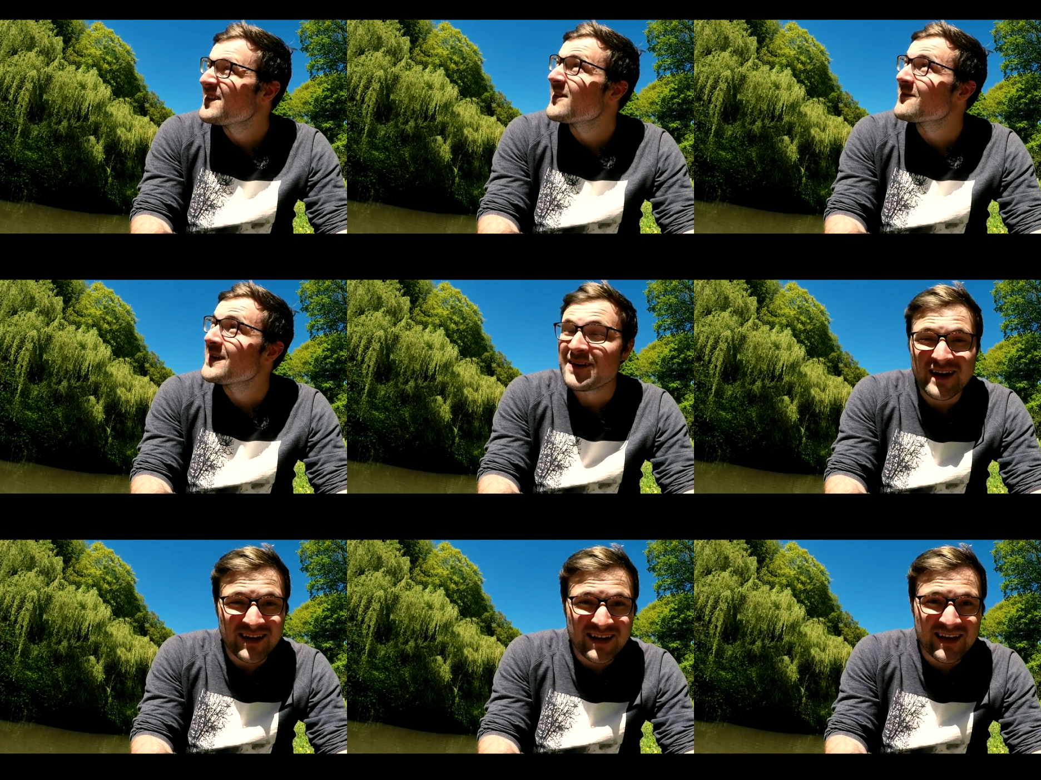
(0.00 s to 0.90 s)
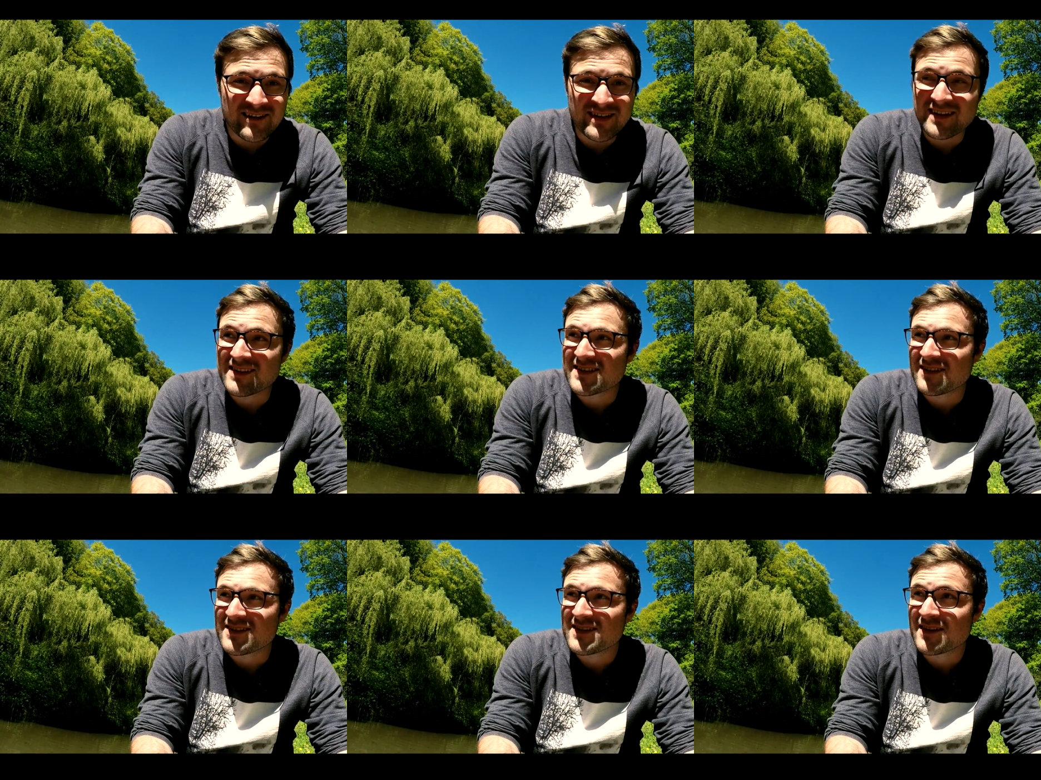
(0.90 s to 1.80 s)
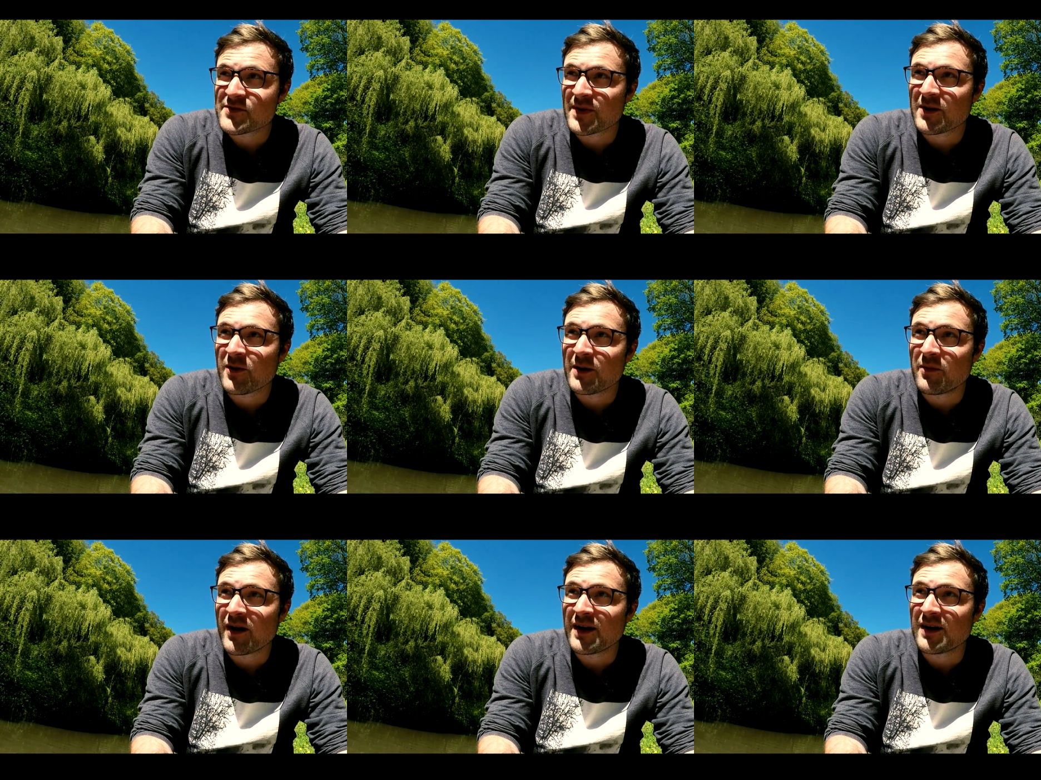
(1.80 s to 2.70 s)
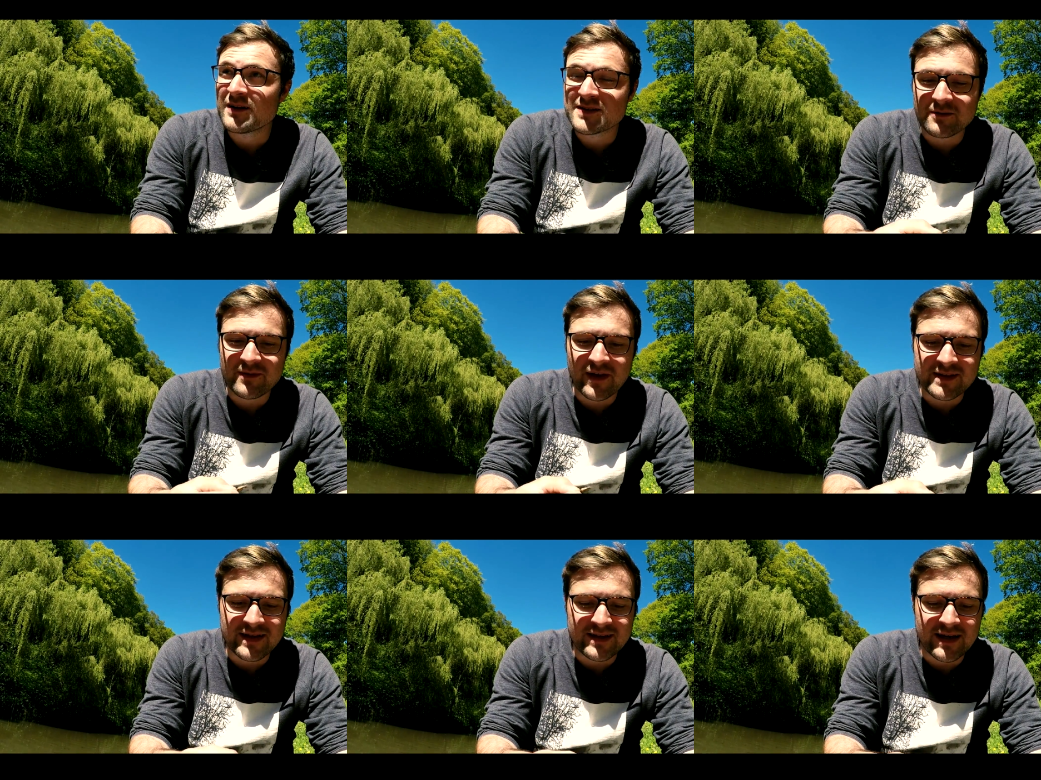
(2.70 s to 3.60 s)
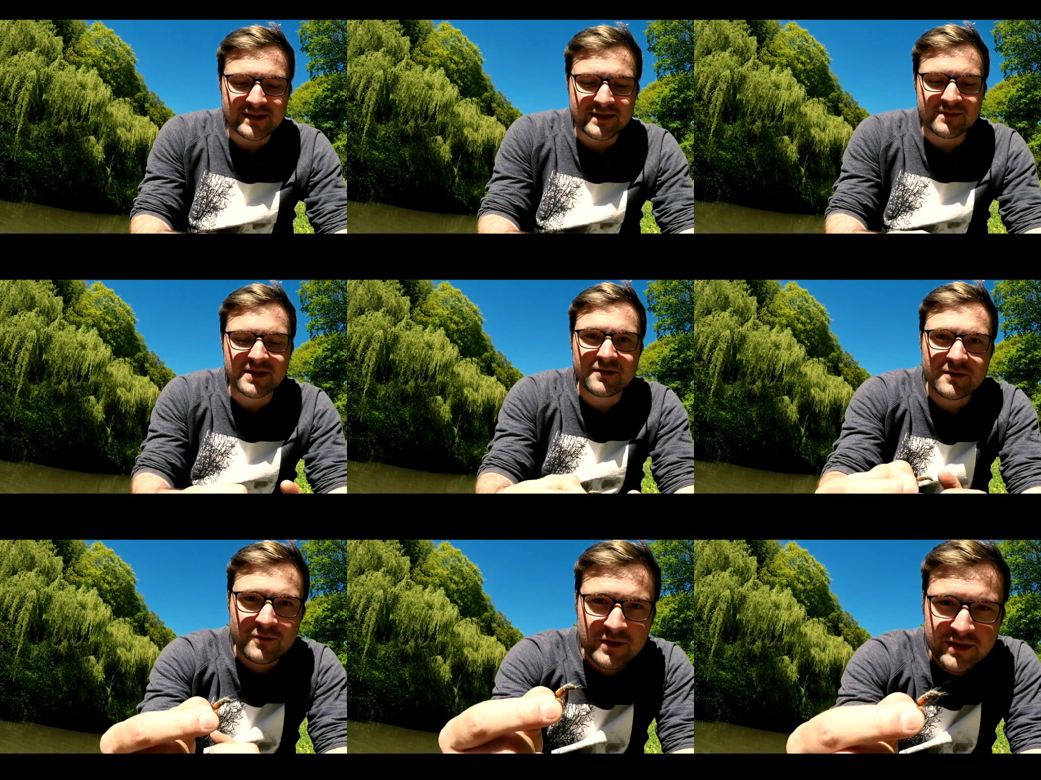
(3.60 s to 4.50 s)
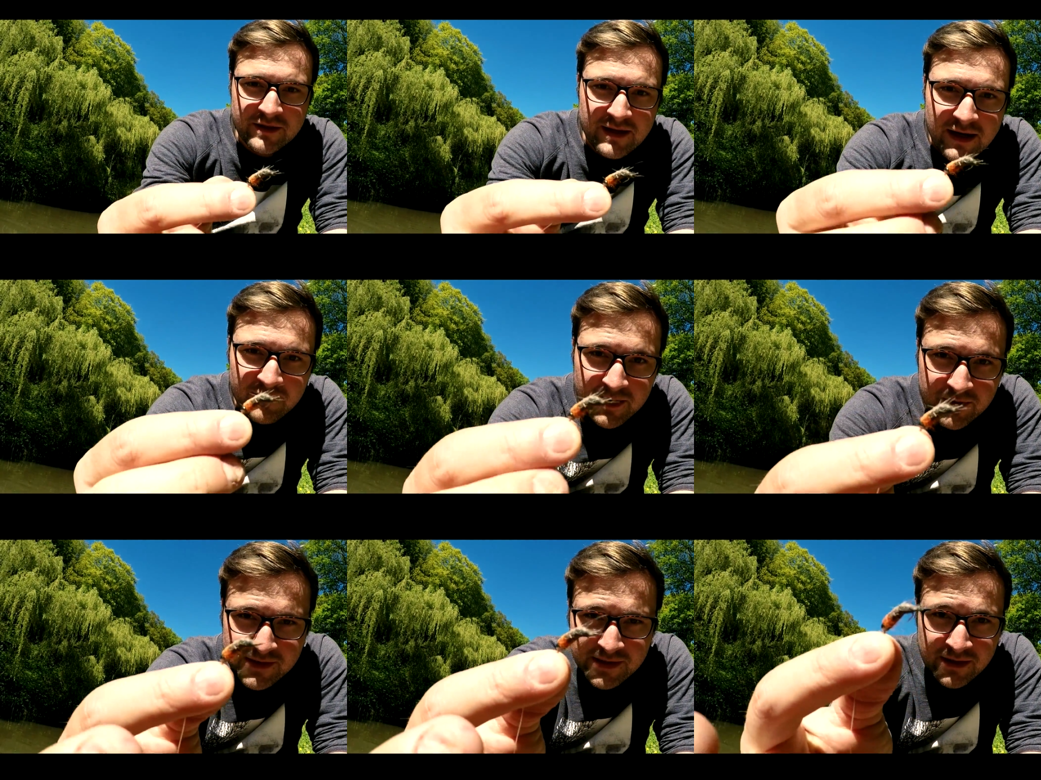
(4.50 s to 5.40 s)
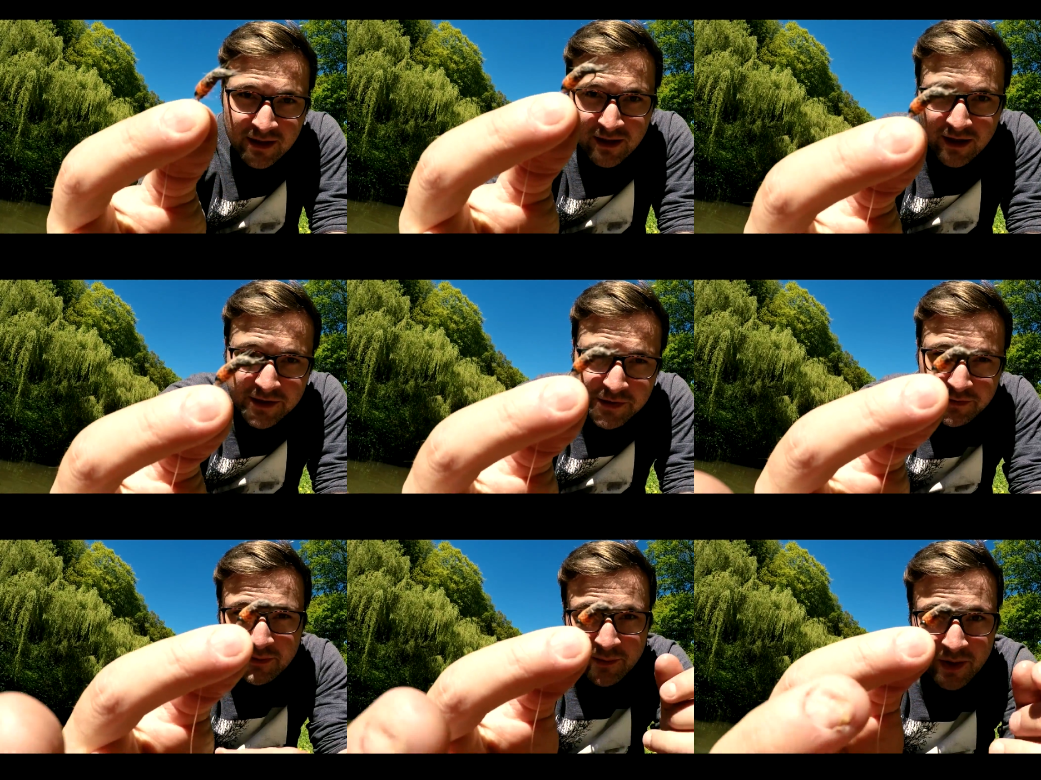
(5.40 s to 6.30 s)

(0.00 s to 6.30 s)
Not really any cloud either, so the sun has been quite bright, so we've had to get down to them. So in order to do that, I've been using a shrimp,